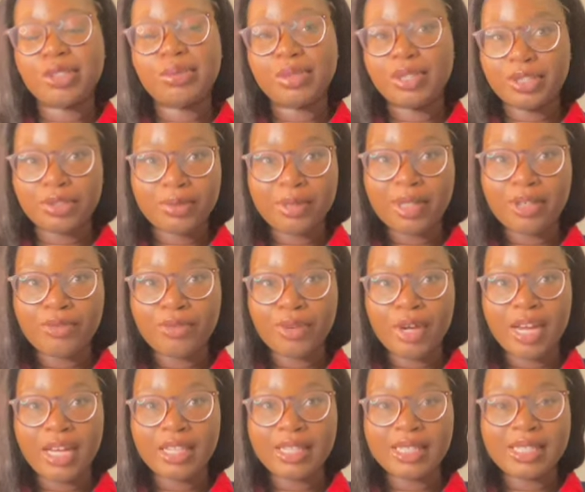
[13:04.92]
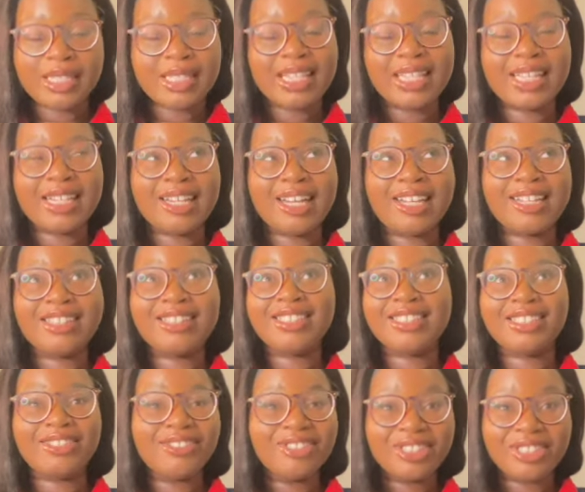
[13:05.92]
with your real friends, and that is
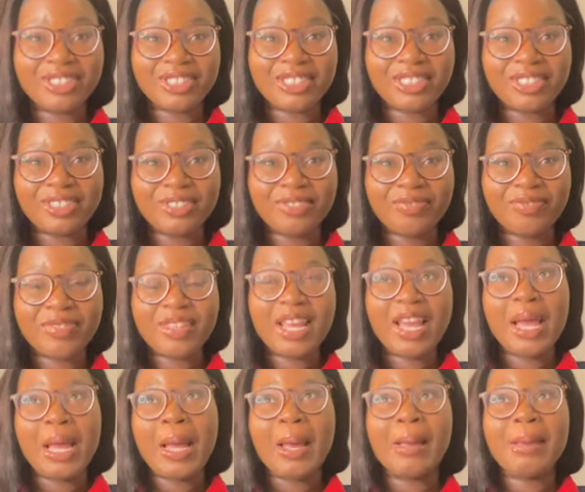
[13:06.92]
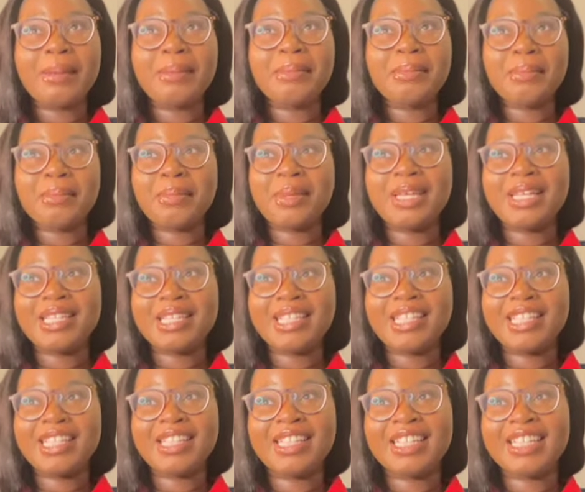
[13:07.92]
so true.
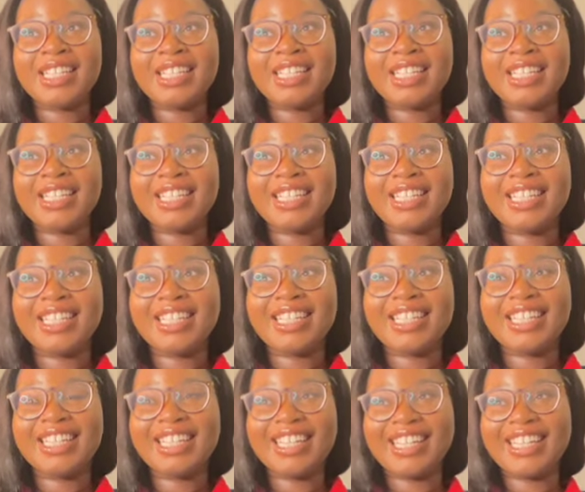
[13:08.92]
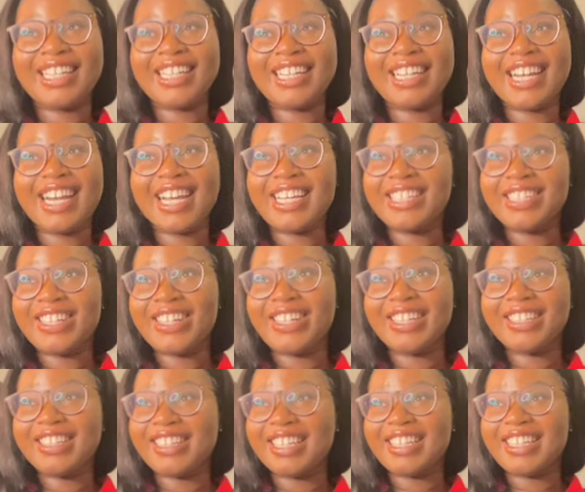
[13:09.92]
Basically, I
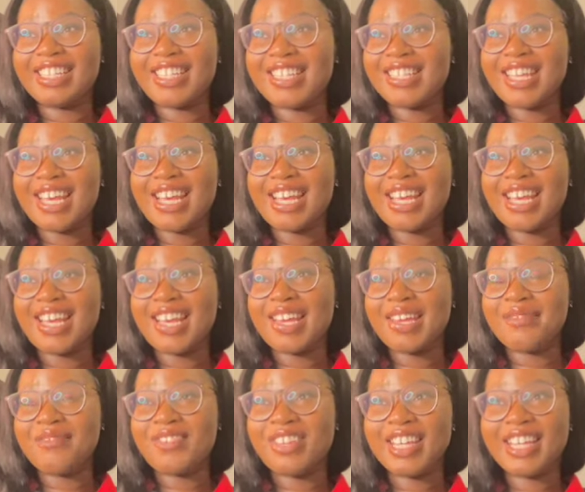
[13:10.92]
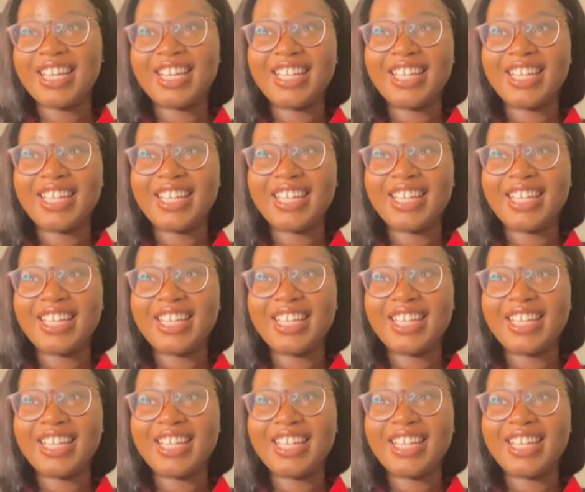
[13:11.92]
talk to like the same,